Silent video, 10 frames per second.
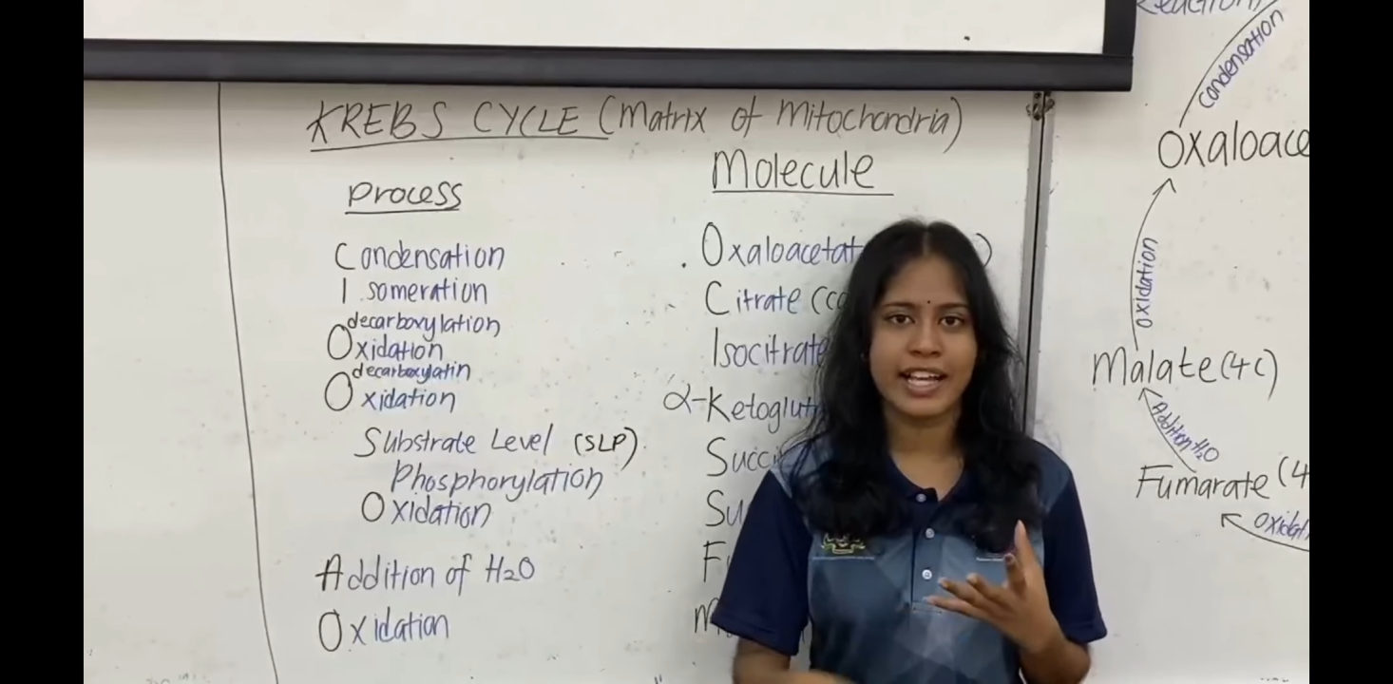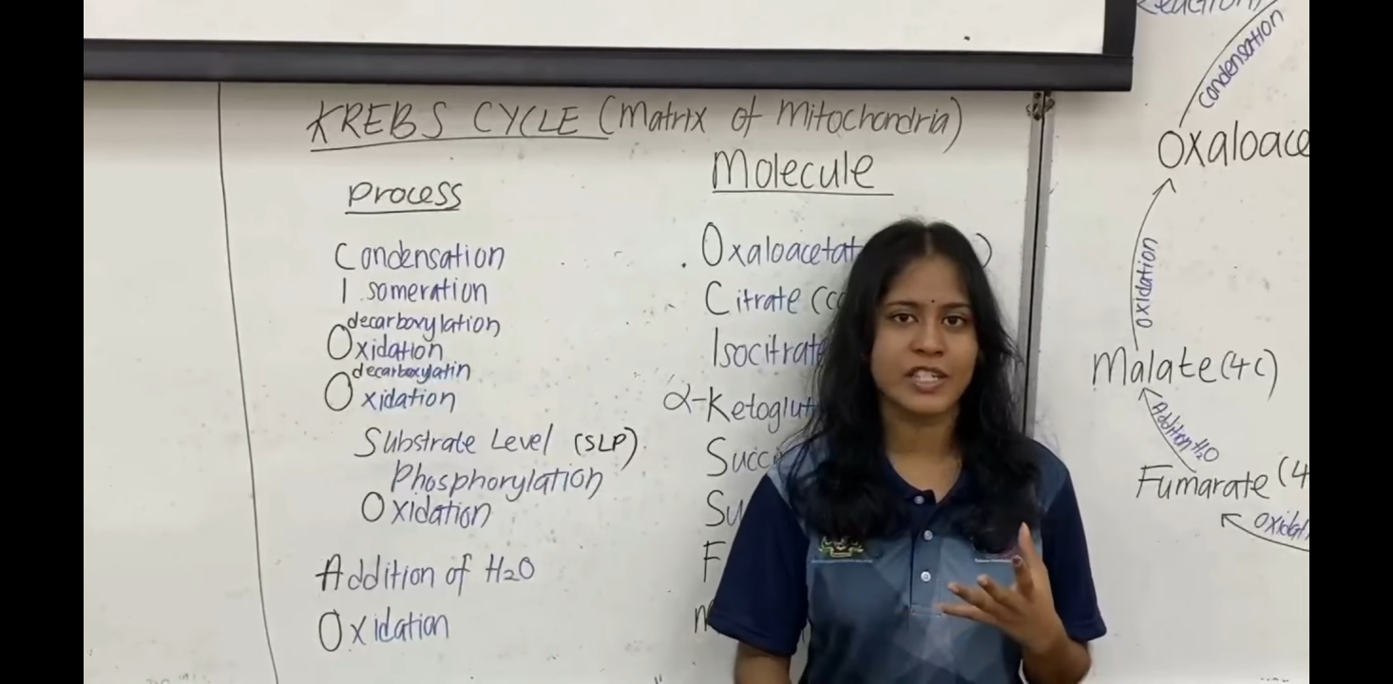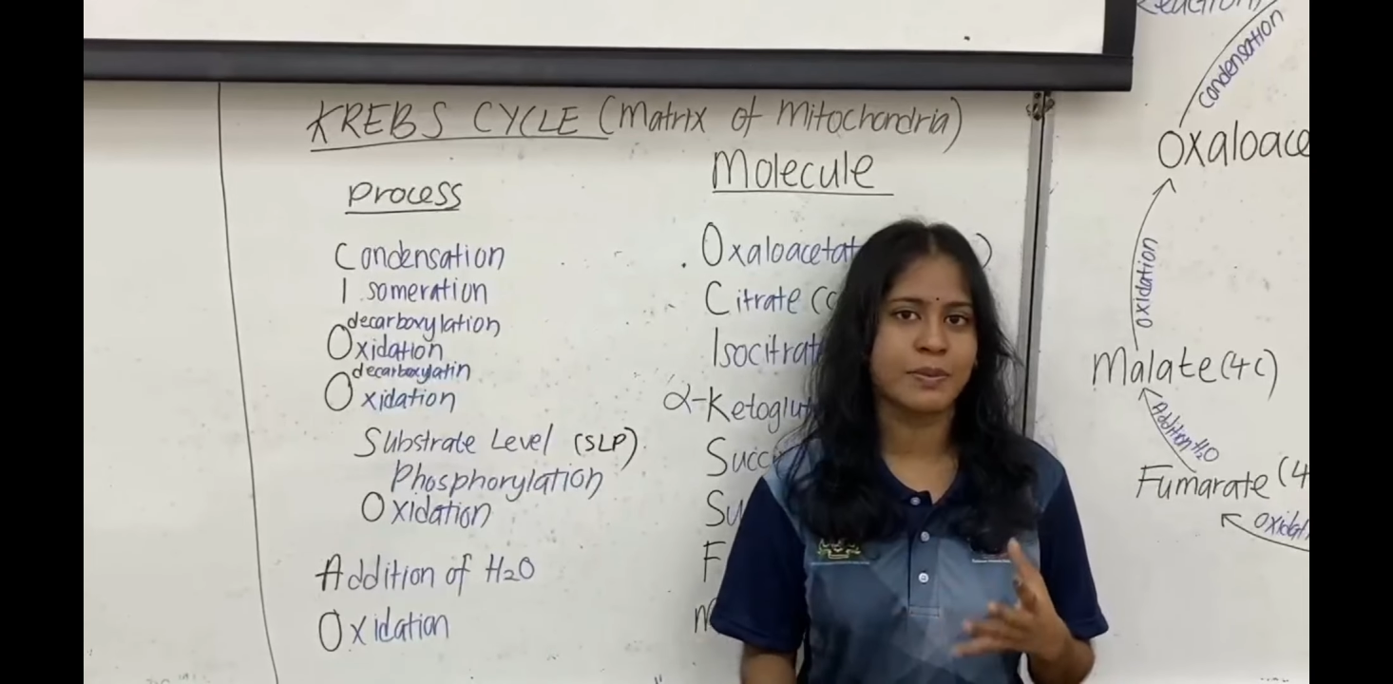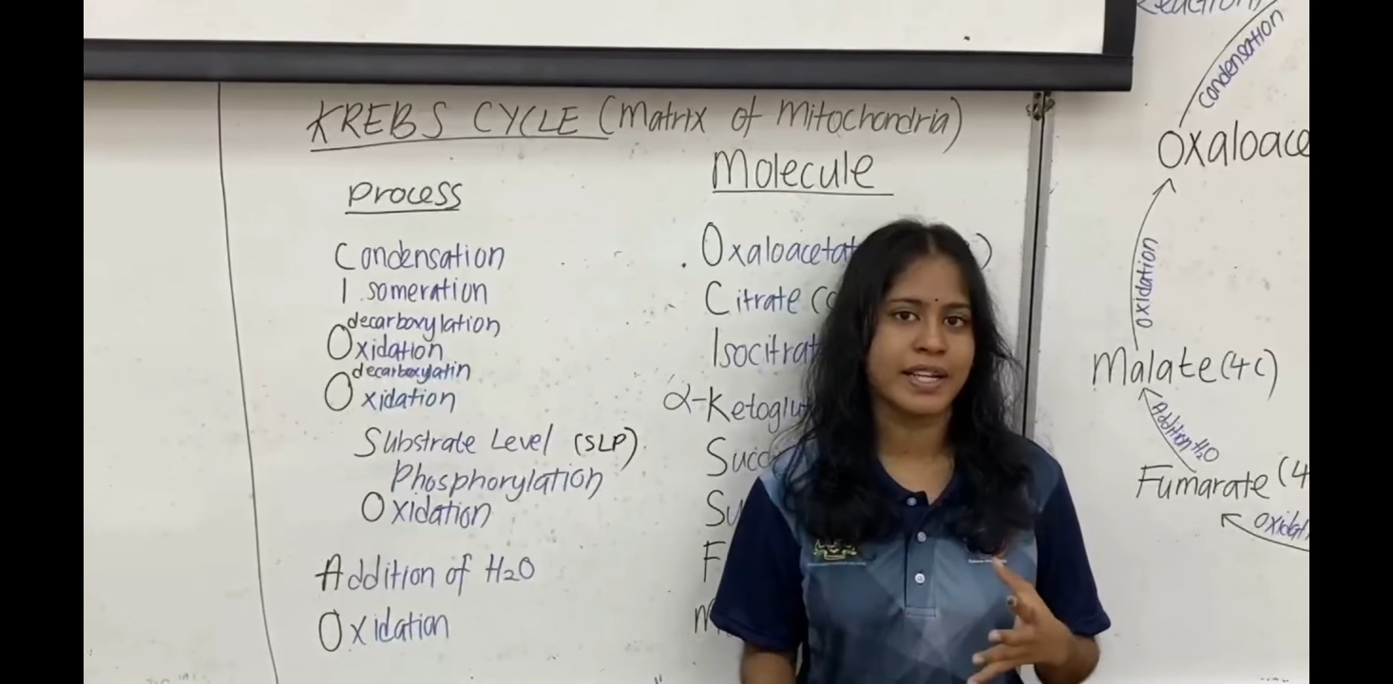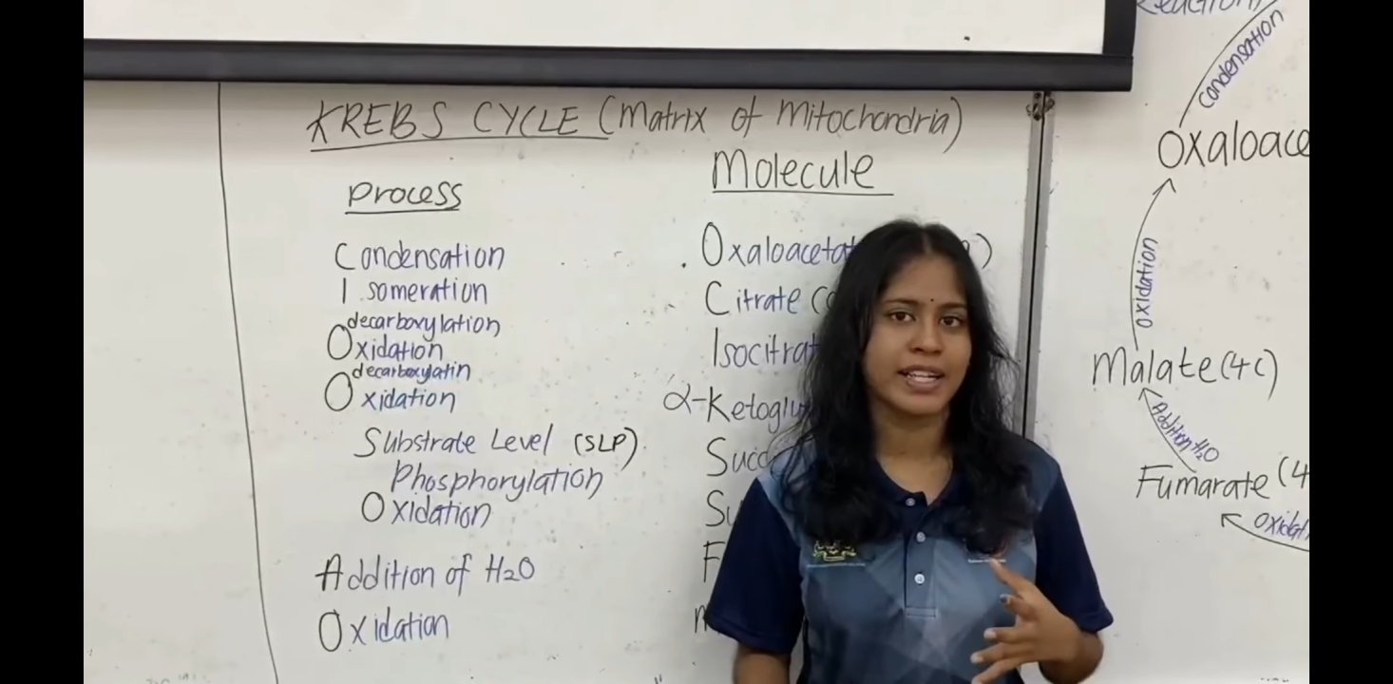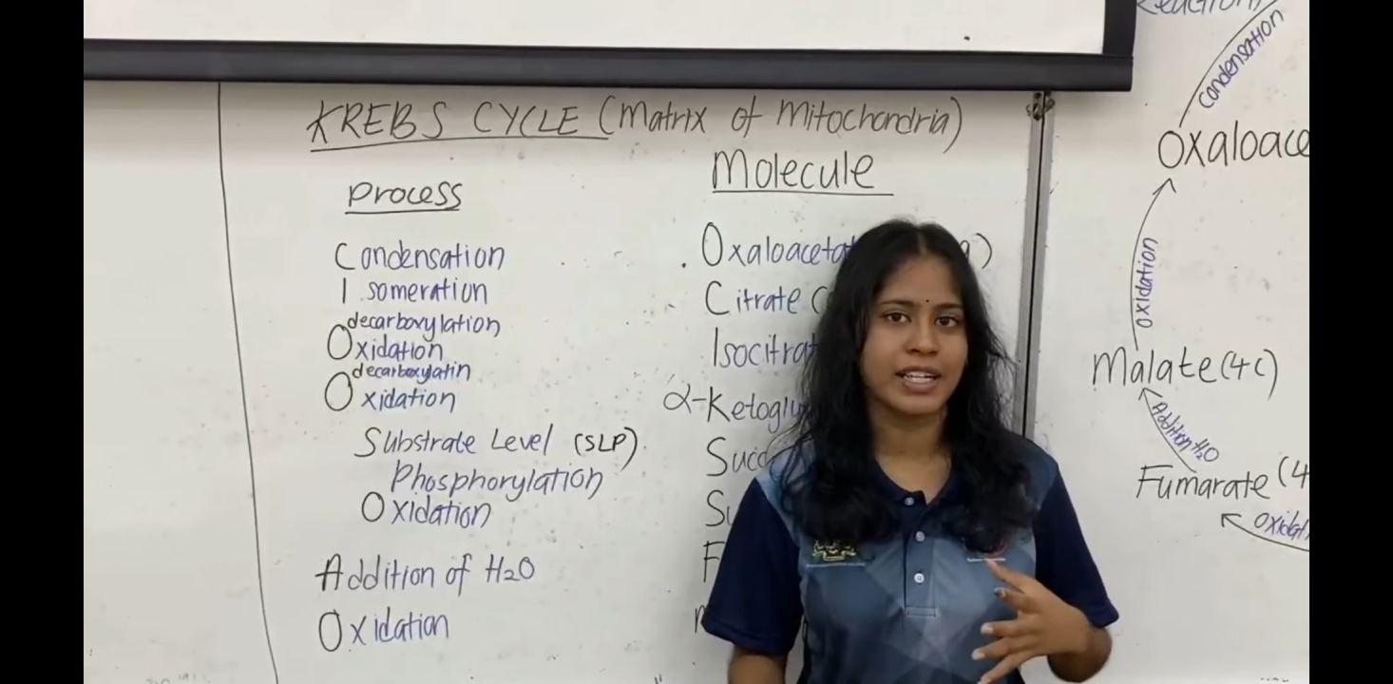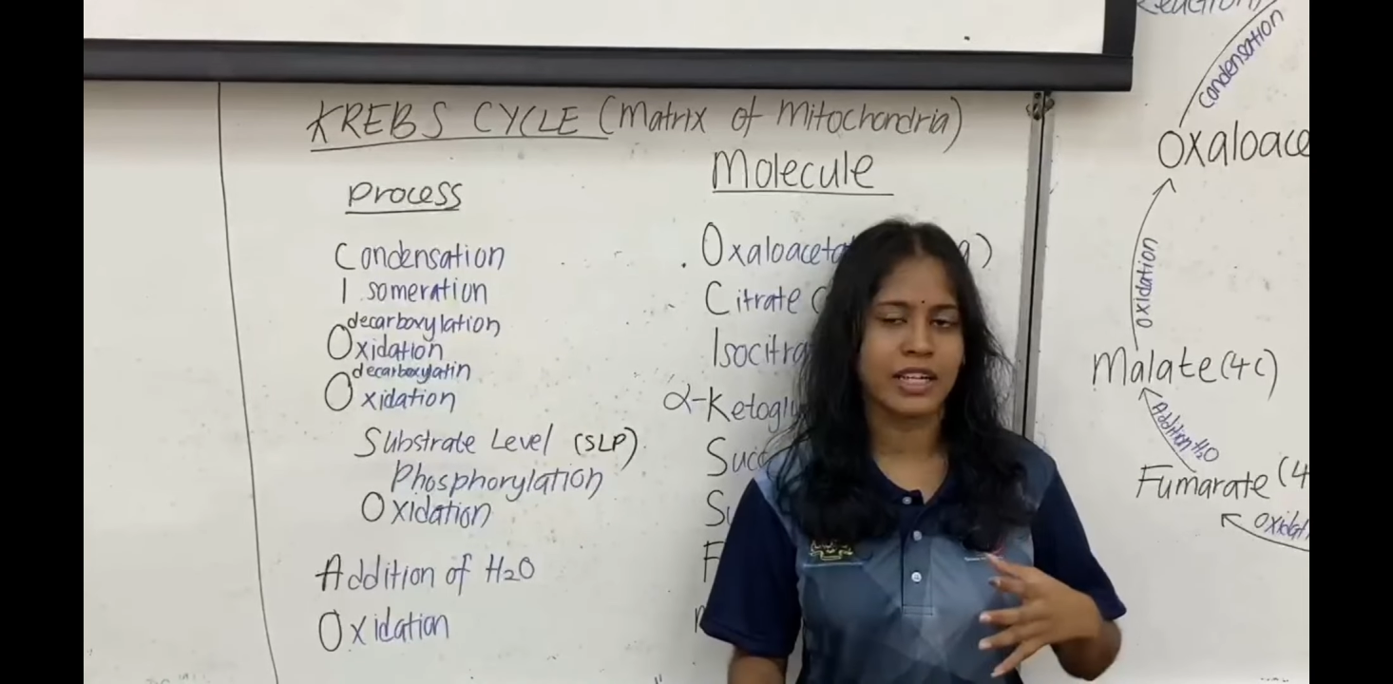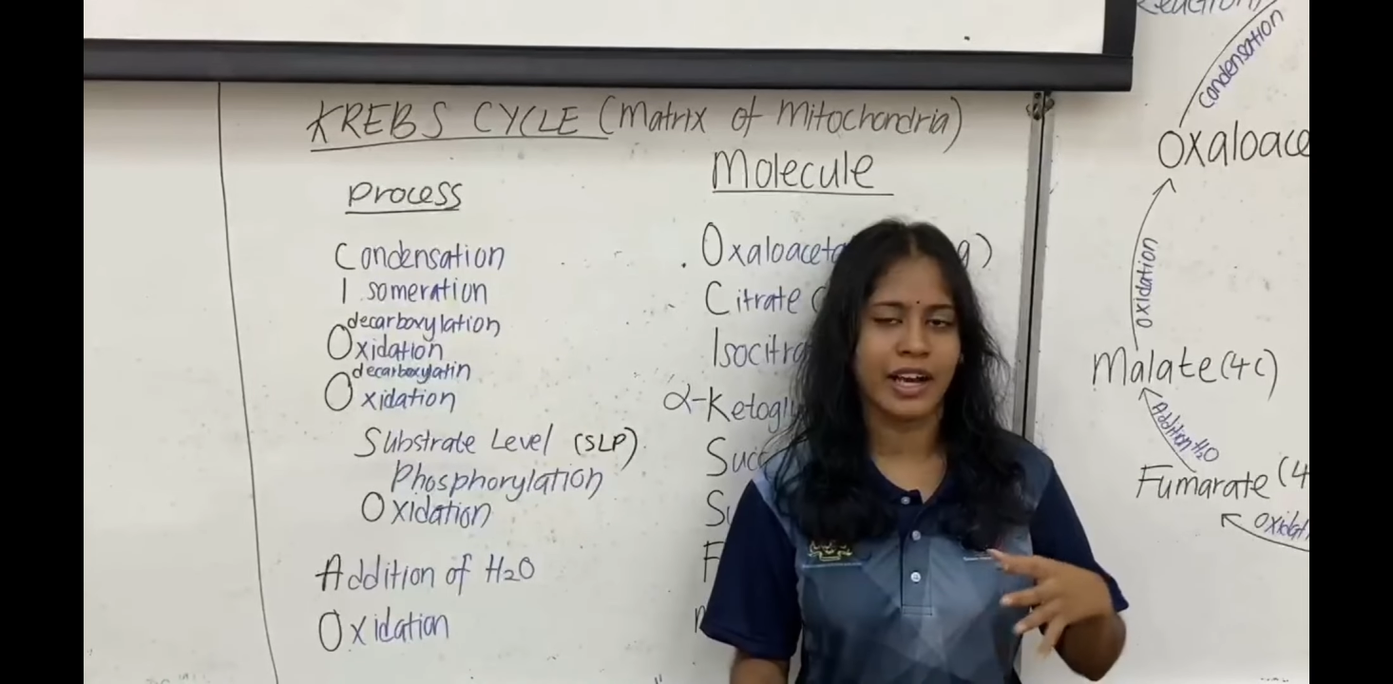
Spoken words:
explain it,